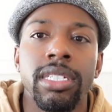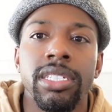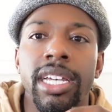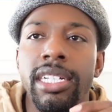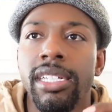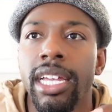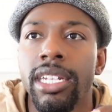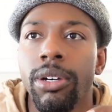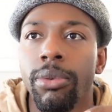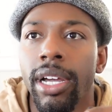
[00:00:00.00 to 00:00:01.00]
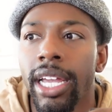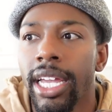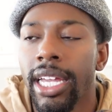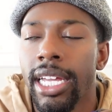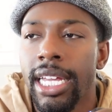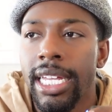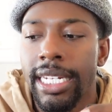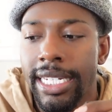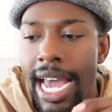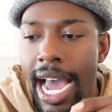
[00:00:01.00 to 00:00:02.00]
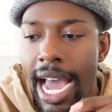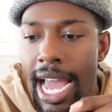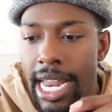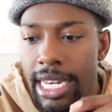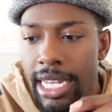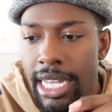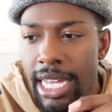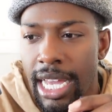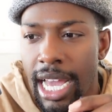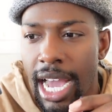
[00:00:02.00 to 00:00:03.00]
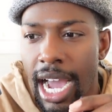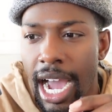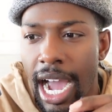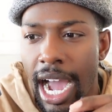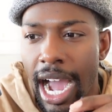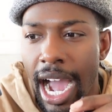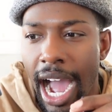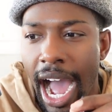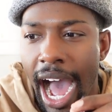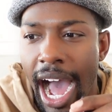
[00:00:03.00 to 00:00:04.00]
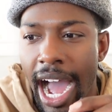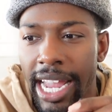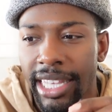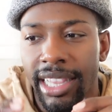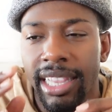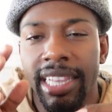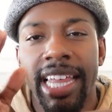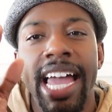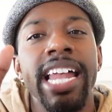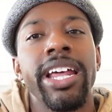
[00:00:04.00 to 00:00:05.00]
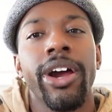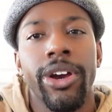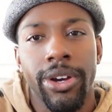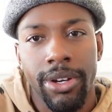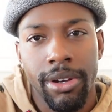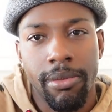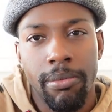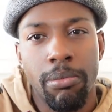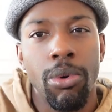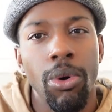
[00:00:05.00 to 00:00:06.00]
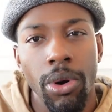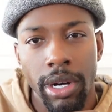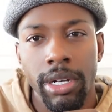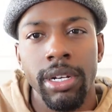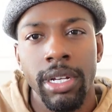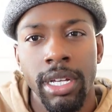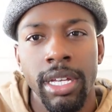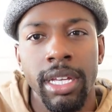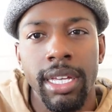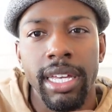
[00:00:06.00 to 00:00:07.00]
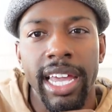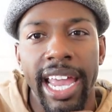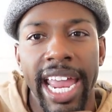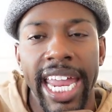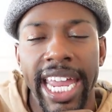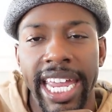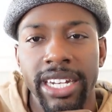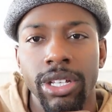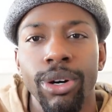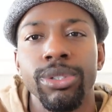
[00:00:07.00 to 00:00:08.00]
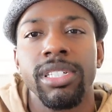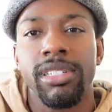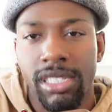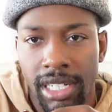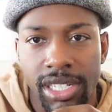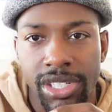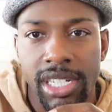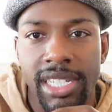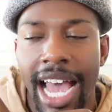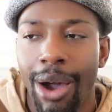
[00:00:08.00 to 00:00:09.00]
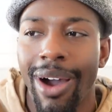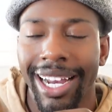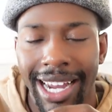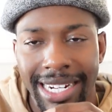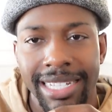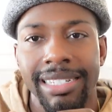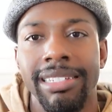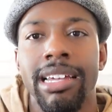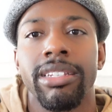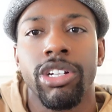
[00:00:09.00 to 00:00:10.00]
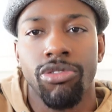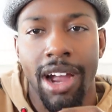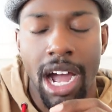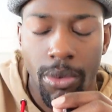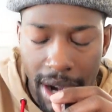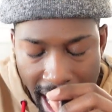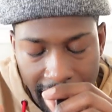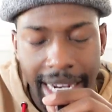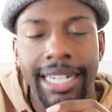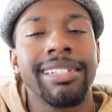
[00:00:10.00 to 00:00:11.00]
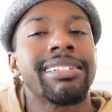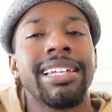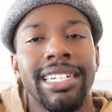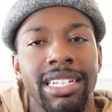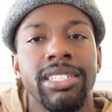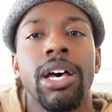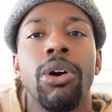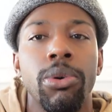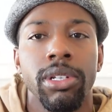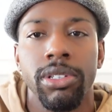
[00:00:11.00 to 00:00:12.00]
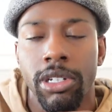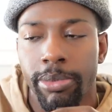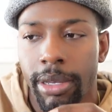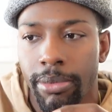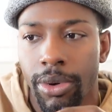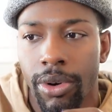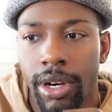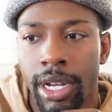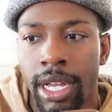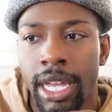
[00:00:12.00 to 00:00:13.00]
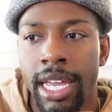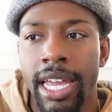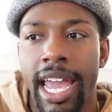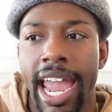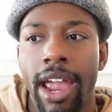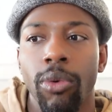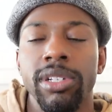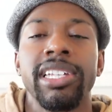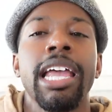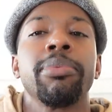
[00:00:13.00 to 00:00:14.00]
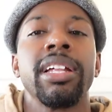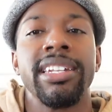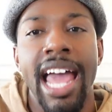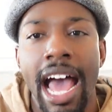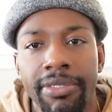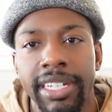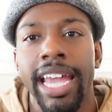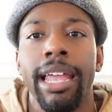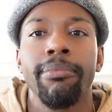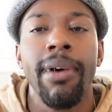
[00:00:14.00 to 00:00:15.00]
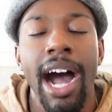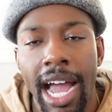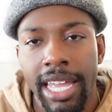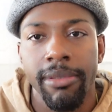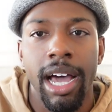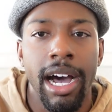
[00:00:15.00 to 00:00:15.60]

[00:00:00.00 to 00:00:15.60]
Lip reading: just in the way that I led her more in those discussions, how I kind of set the groundwork, I kind of set the tone a little bit more and was able to navigate my